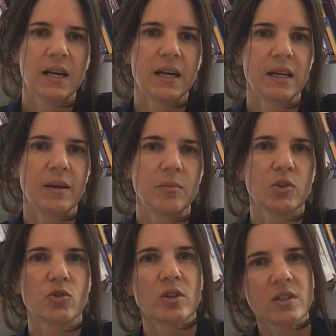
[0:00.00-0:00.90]
um,
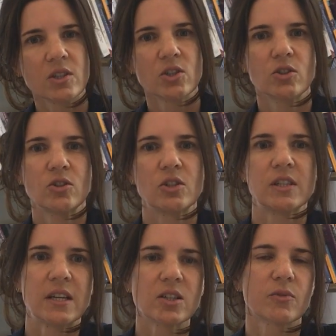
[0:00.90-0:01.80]
the transition to
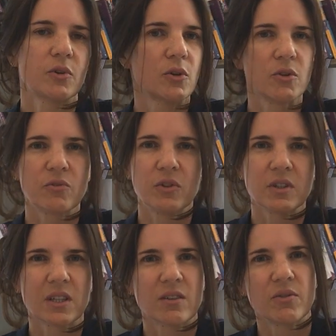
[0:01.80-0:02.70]
DESC for her
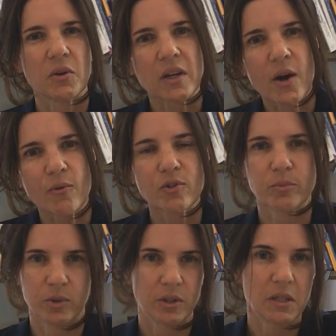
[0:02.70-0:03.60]
feels like a very
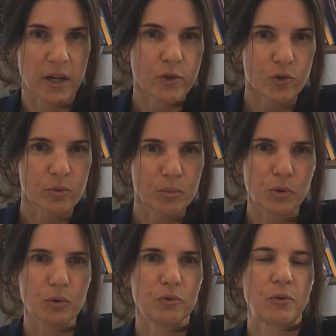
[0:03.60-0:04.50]
comfortable and natural
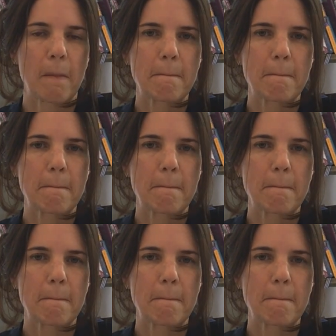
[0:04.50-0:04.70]
move.